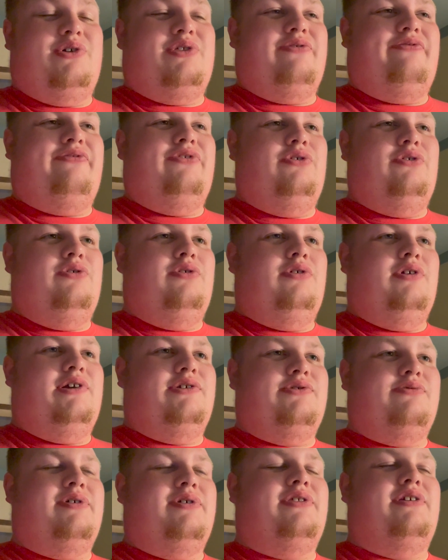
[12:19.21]

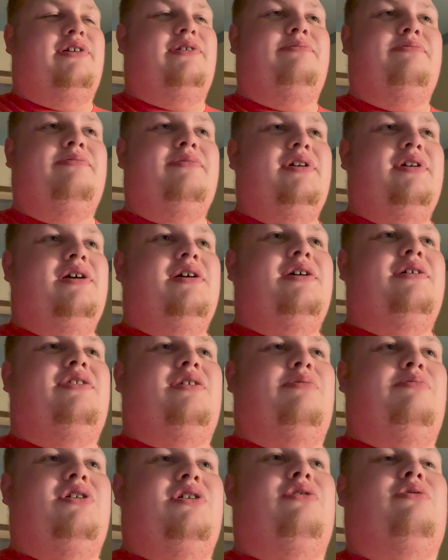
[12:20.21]

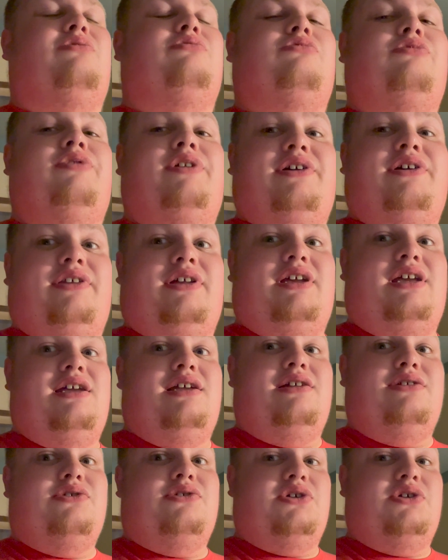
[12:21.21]
the meal really